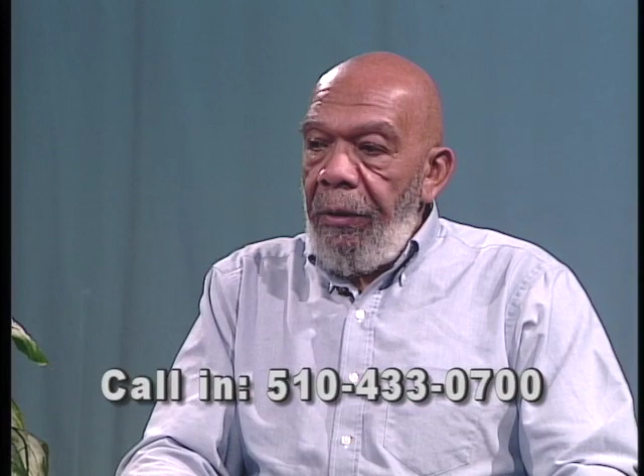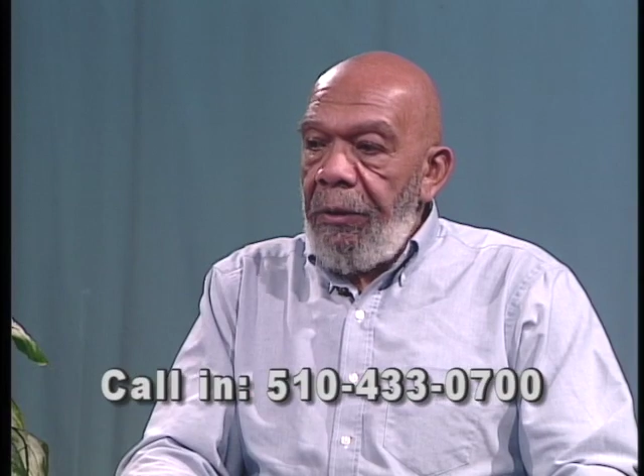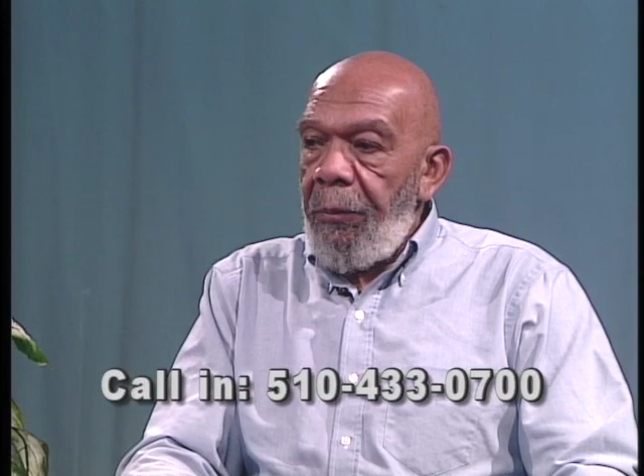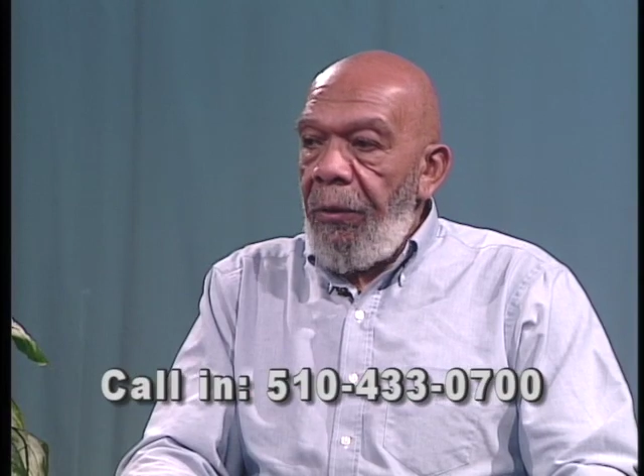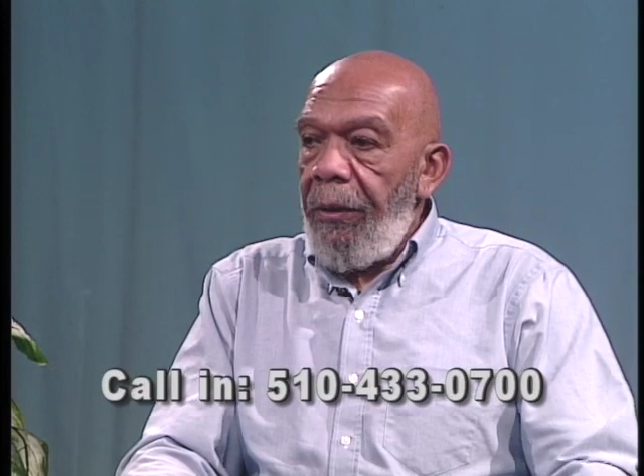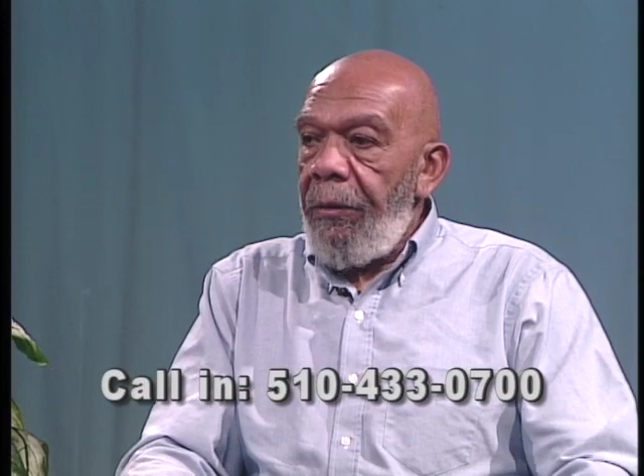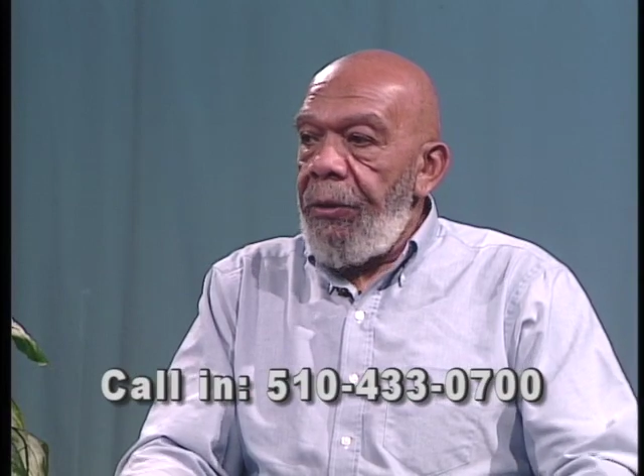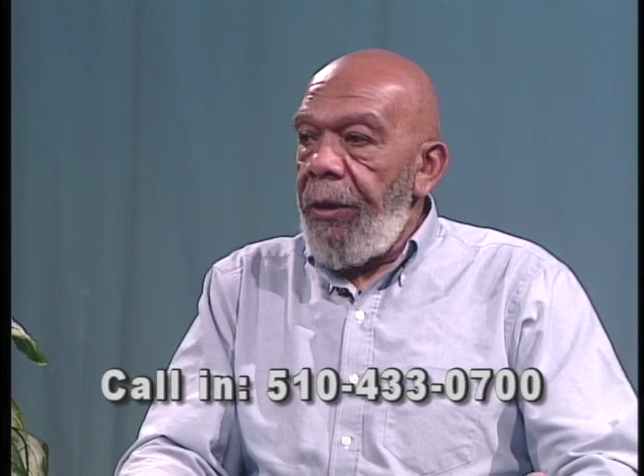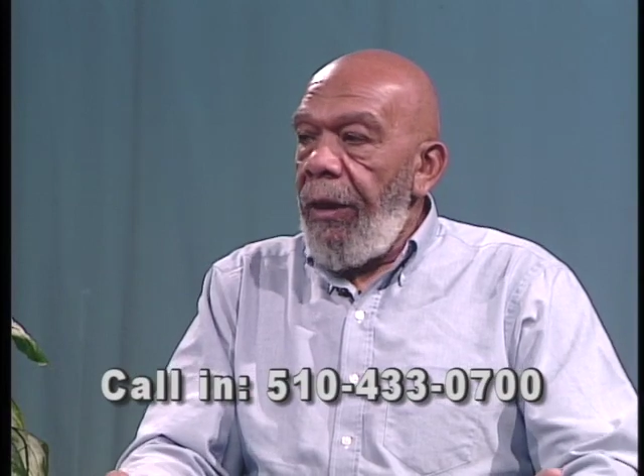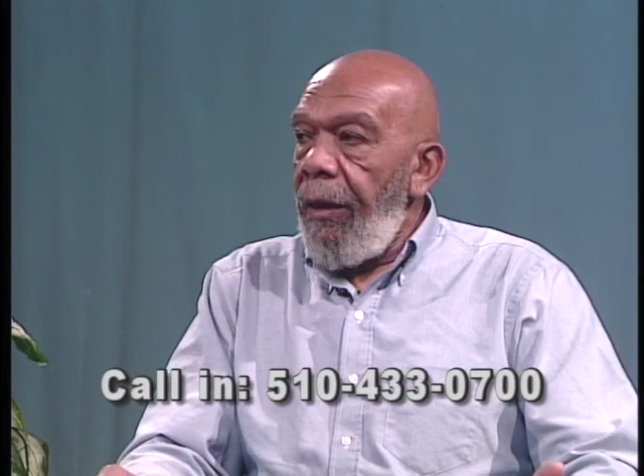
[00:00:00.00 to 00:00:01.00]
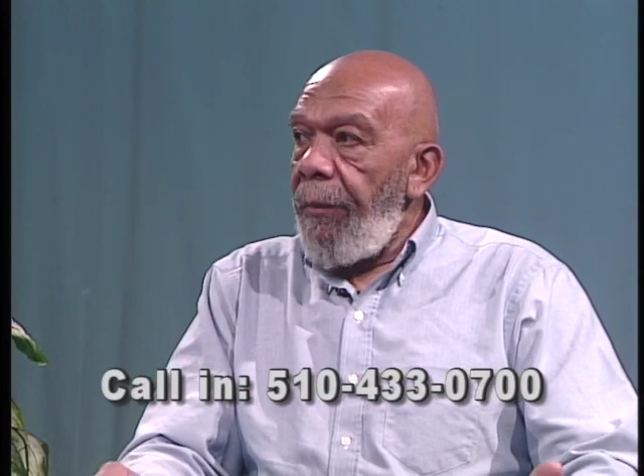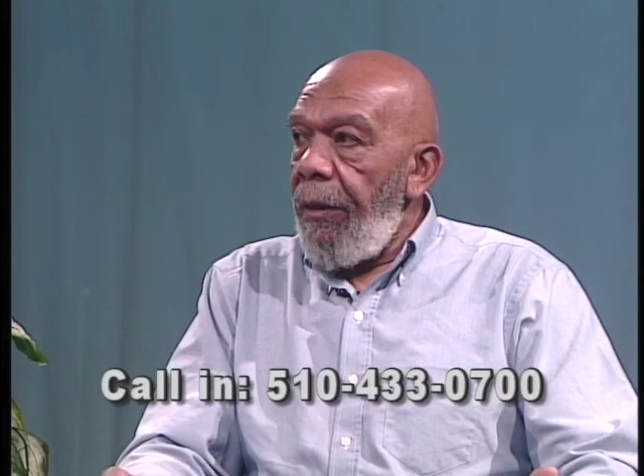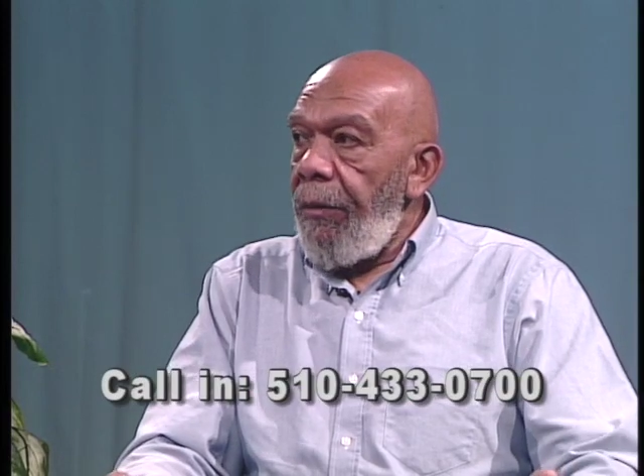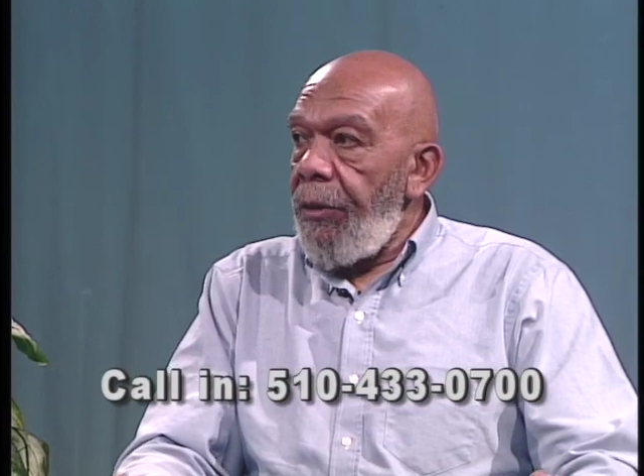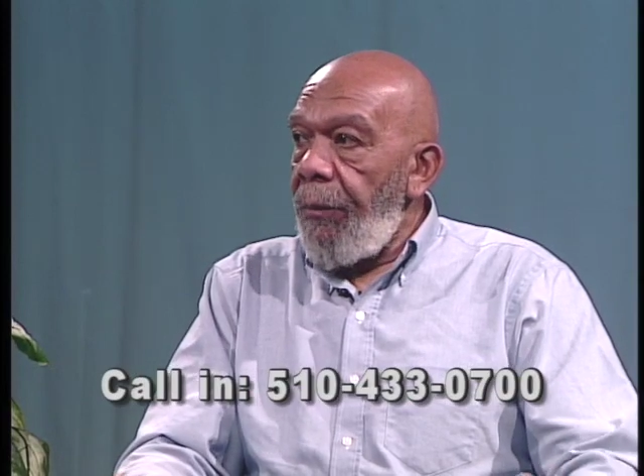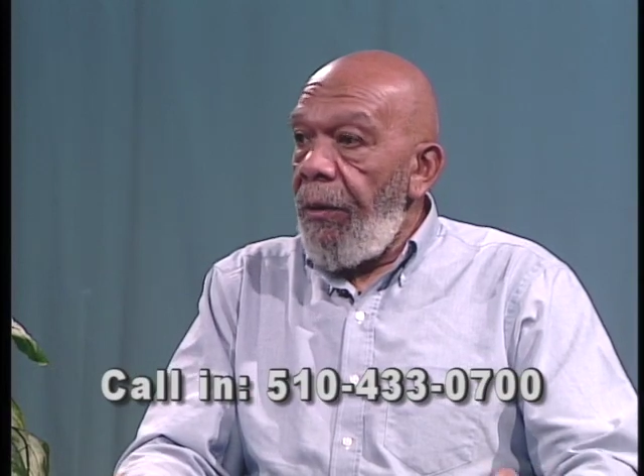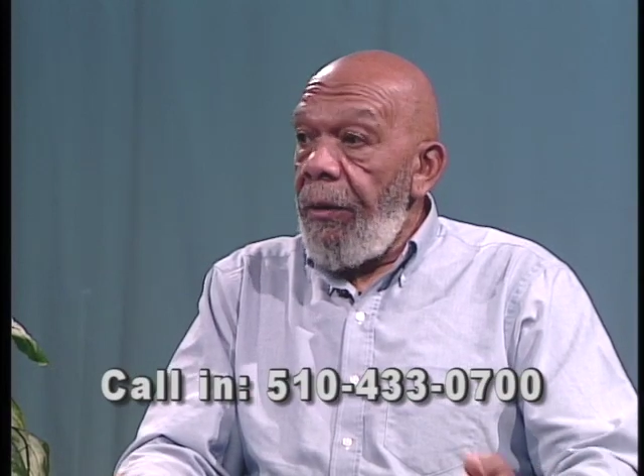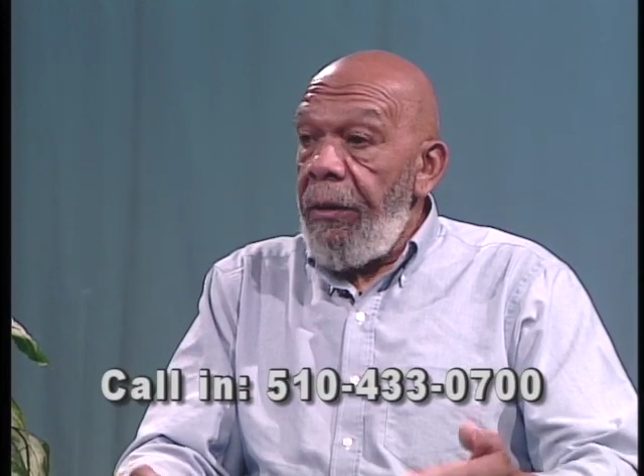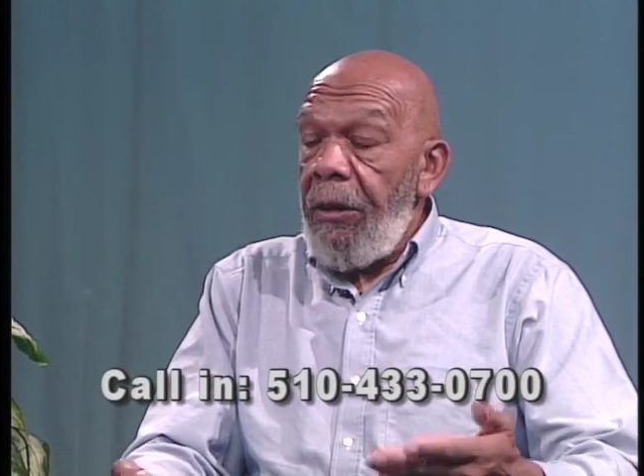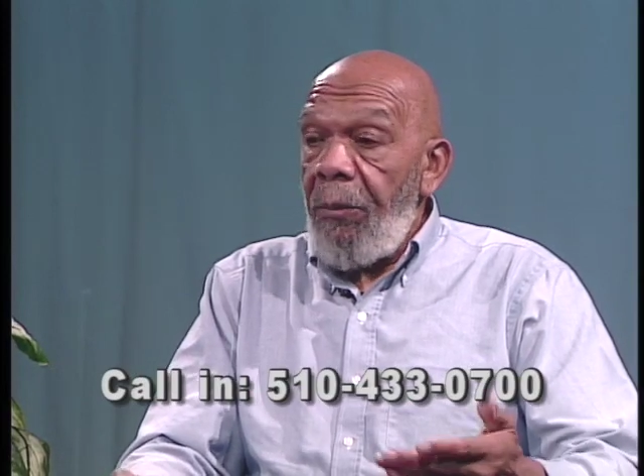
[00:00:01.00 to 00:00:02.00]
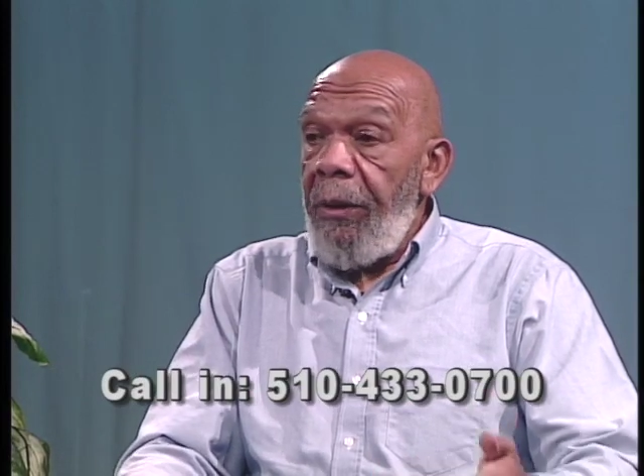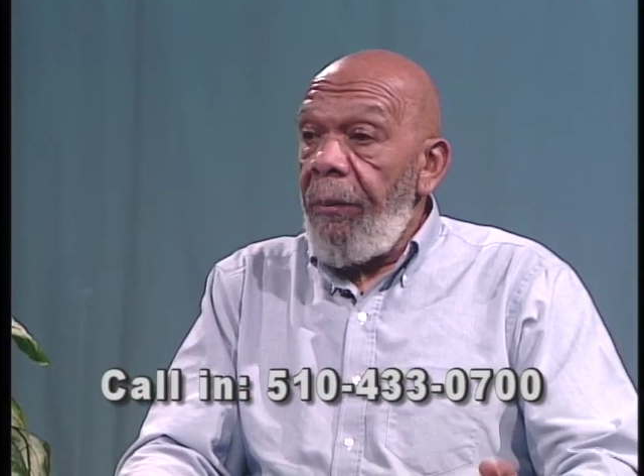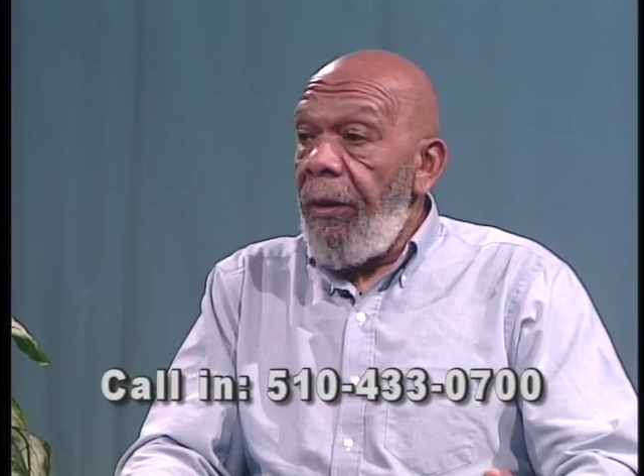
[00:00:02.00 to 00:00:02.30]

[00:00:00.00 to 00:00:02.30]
this morning and she came in and she wanted to tell me